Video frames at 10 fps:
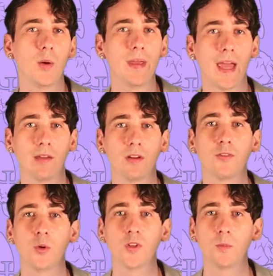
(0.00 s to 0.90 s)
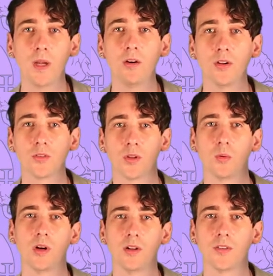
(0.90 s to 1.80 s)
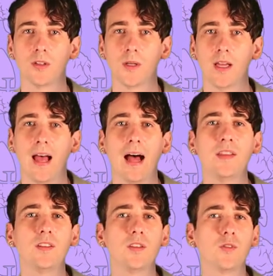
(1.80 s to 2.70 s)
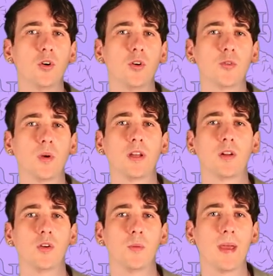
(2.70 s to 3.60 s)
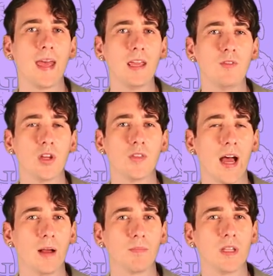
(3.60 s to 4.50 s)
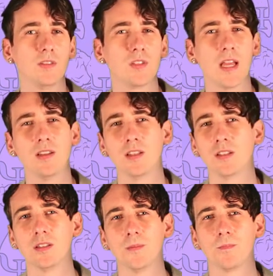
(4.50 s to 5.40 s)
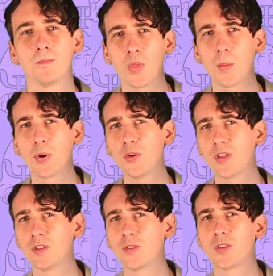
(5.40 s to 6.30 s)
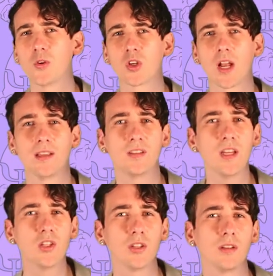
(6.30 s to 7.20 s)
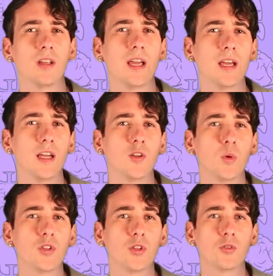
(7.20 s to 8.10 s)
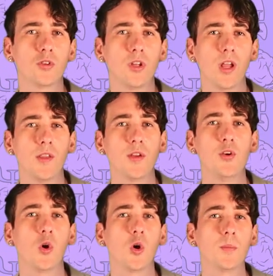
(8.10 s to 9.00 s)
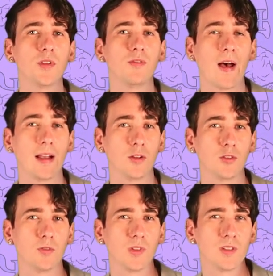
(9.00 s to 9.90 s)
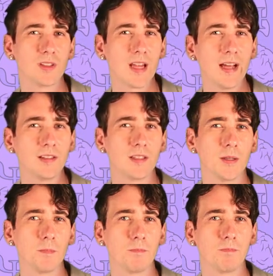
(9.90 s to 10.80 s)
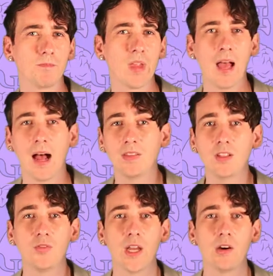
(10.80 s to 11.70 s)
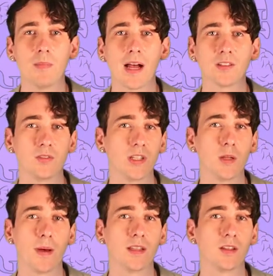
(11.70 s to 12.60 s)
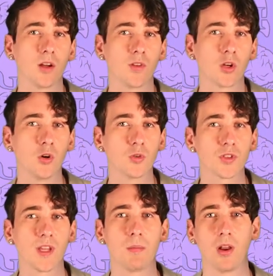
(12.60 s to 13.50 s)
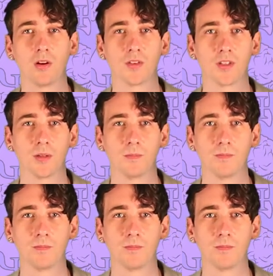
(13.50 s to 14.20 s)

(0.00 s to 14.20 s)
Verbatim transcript: our behaviour through experience with the world, and this, of course, will include behaviour that is gendered. The process of socialisation is when children learn the norms and values of a society, and these vary massively depending on the culture they belong to.